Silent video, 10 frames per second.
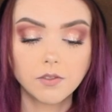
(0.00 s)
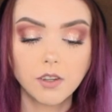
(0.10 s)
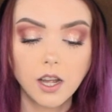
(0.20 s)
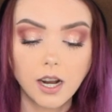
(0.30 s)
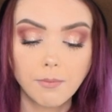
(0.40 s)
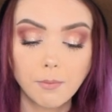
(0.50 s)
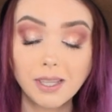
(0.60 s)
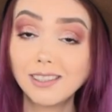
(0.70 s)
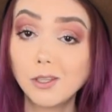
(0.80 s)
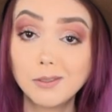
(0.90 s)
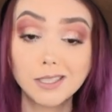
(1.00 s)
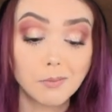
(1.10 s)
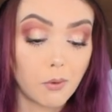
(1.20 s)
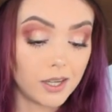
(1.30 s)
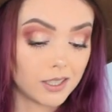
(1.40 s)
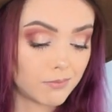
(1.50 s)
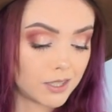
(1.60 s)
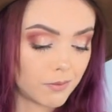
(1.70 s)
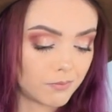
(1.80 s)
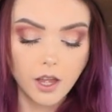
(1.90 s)
if not, I'm gonna be a little disappointed.
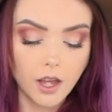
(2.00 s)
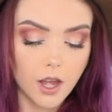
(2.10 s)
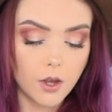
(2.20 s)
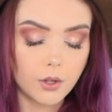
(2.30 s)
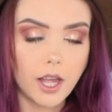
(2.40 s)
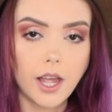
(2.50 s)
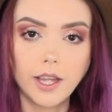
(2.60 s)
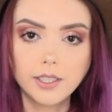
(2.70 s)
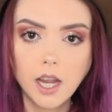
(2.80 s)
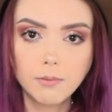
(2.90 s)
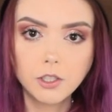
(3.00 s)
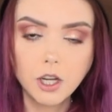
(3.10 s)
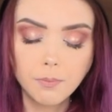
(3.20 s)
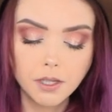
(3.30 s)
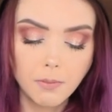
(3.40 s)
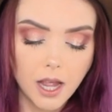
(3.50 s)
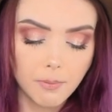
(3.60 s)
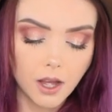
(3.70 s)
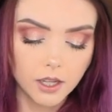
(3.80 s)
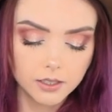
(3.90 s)
So. Okay, time to jump into my
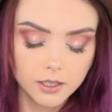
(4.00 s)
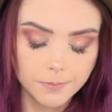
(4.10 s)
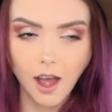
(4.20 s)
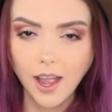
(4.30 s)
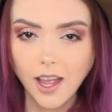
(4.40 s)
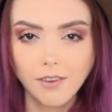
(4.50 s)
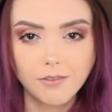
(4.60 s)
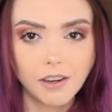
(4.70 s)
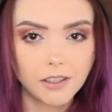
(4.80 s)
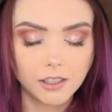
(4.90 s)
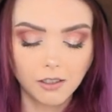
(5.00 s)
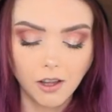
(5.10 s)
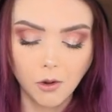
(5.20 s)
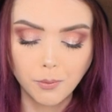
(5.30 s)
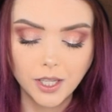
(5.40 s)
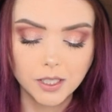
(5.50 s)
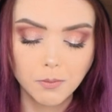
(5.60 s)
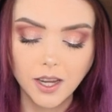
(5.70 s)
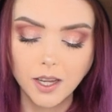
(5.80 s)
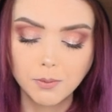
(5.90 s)
box. I have very little hope because
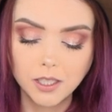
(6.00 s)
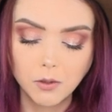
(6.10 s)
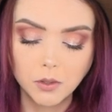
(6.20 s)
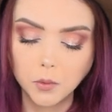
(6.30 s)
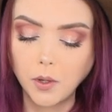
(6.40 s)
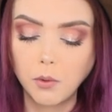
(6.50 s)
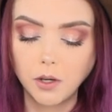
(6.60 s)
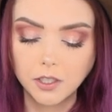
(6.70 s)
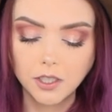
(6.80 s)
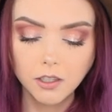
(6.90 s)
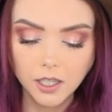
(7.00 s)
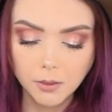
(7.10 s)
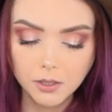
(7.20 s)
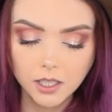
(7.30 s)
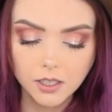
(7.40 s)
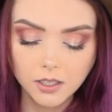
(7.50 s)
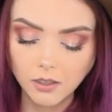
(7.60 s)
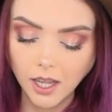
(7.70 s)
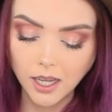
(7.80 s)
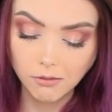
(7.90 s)
my Ipsy was way worse than her Ipsy, so
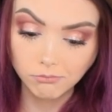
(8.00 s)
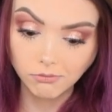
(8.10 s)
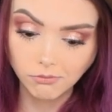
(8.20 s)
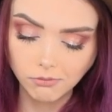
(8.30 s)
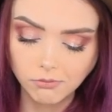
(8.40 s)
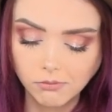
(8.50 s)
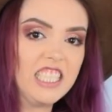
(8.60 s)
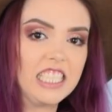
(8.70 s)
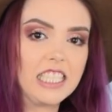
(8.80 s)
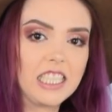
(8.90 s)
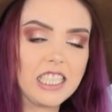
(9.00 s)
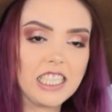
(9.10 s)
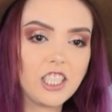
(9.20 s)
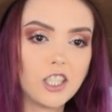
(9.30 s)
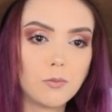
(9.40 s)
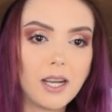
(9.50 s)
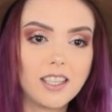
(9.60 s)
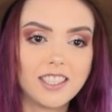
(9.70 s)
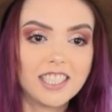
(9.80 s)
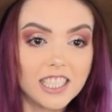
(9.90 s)
like, mm. didn't get the eyeshadow
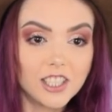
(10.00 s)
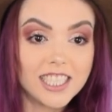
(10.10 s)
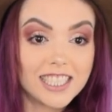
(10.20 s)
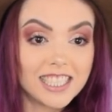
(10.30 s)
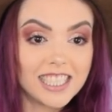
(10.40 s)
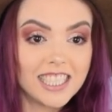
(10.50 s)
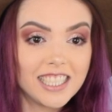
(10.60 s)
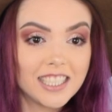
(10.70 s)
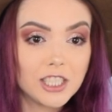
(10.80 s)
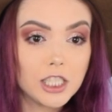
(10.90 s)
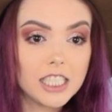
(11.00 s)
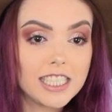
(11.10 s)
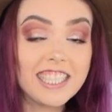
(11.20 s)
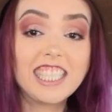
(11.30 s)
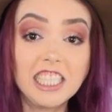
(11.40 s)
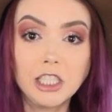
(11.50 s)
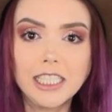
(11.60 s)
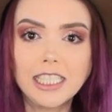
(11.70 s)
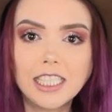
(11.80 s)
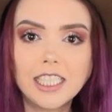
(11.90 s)
palette. Seriously?
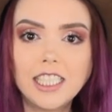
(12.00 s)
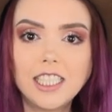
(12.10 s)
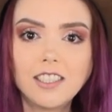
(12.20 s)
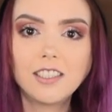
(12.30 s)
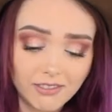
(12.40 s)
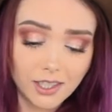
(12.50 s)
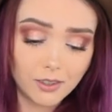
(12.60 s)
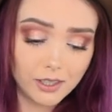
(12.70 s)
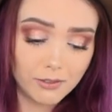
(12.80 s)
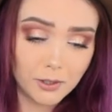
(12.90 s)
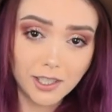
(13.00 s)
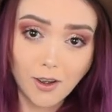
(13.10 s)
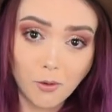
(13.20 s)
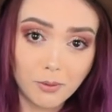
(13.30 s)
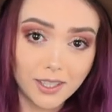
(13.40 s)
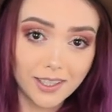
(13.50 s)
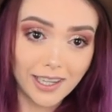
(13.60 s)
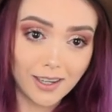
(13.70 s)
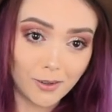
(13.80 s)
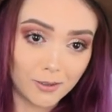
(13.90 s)
Seriously? I don't even wanna open it
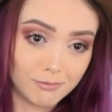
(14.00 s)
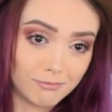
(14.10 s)
now.